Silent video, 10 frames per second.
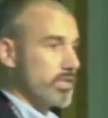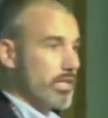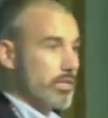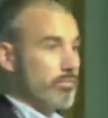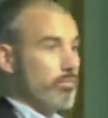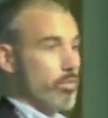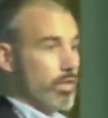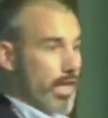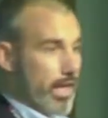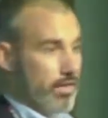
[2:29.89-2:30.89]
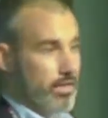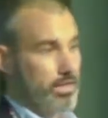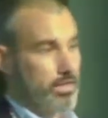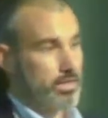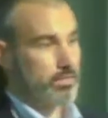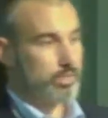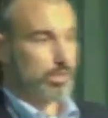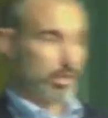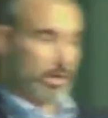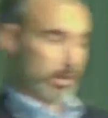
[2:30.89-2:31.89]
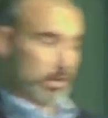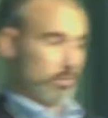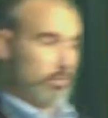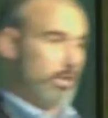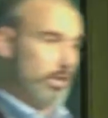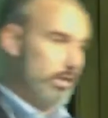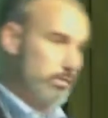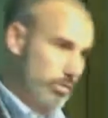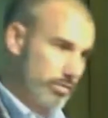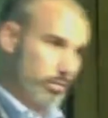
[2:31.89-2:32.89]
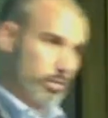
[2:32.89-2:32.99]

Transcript: And then before that, which I'll talk about in a little bit, I worked for an